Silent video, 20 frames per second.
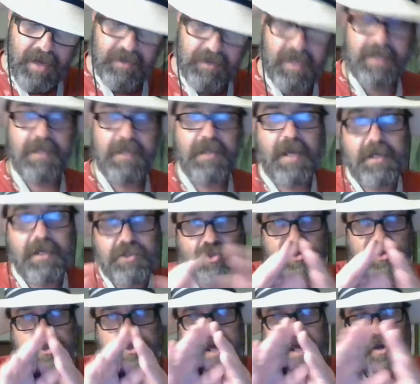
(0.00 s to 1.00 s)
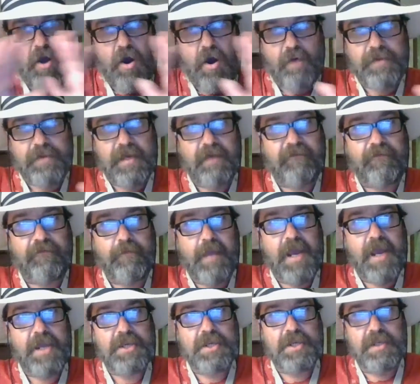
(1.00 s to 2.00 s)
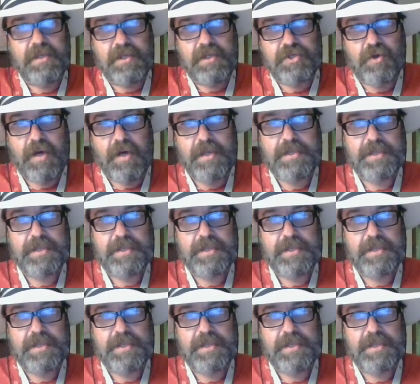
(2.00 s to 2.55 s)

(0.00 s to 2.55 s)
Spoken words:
I like to take all the information and then try to